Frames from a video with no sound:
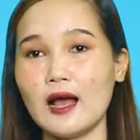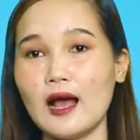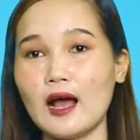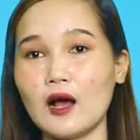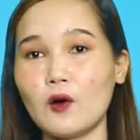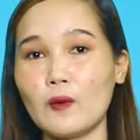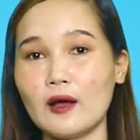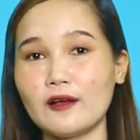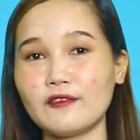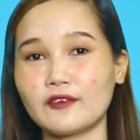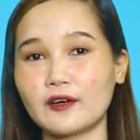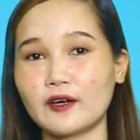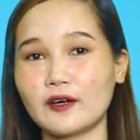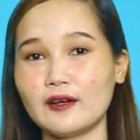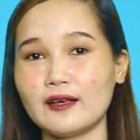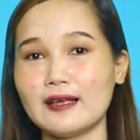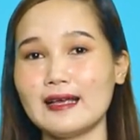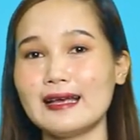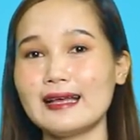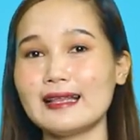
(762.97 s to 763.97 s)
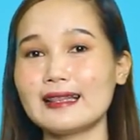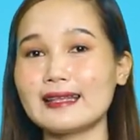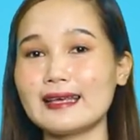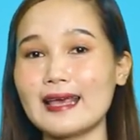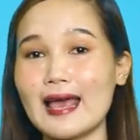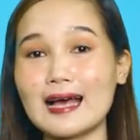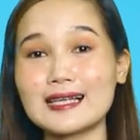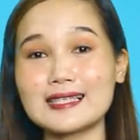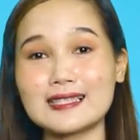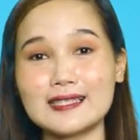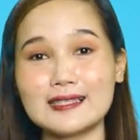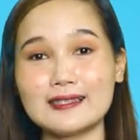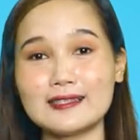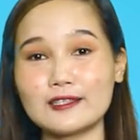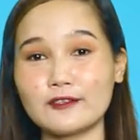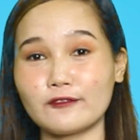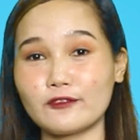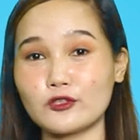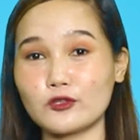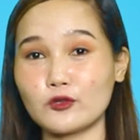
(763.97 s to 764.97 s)
However, the essence
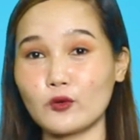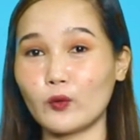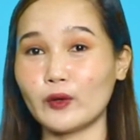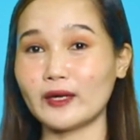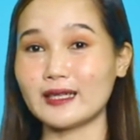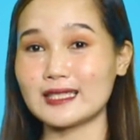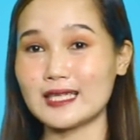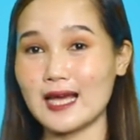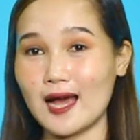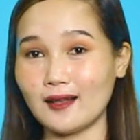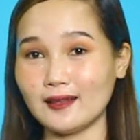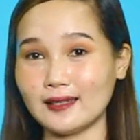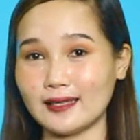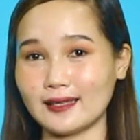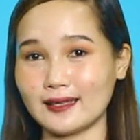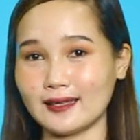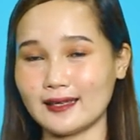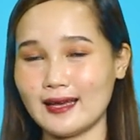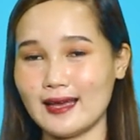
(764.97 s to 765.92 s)
of storytelling